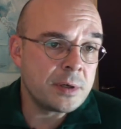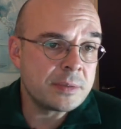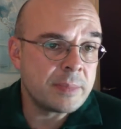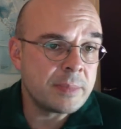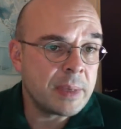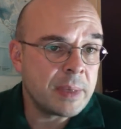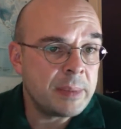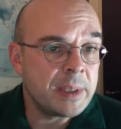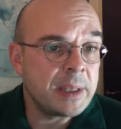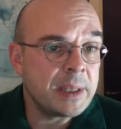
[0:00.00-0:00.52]

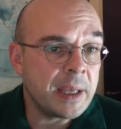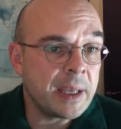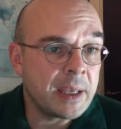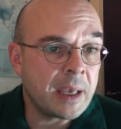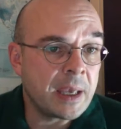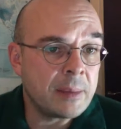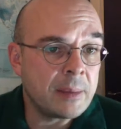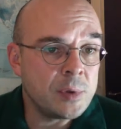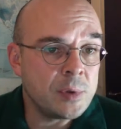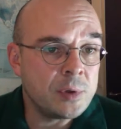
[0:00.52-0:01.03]
Maybe they
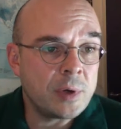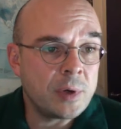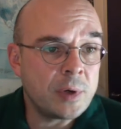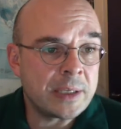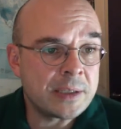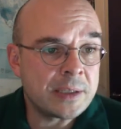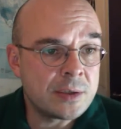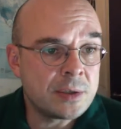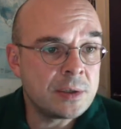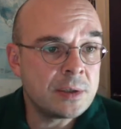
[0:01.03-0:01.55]
came, as
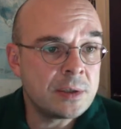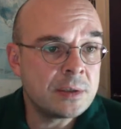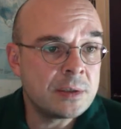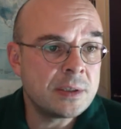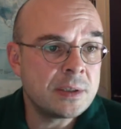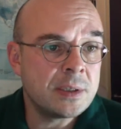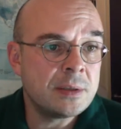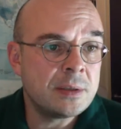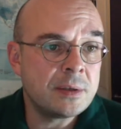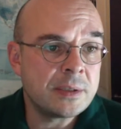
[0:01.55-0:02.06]

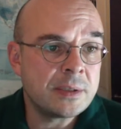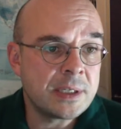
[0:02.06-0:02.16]
students in the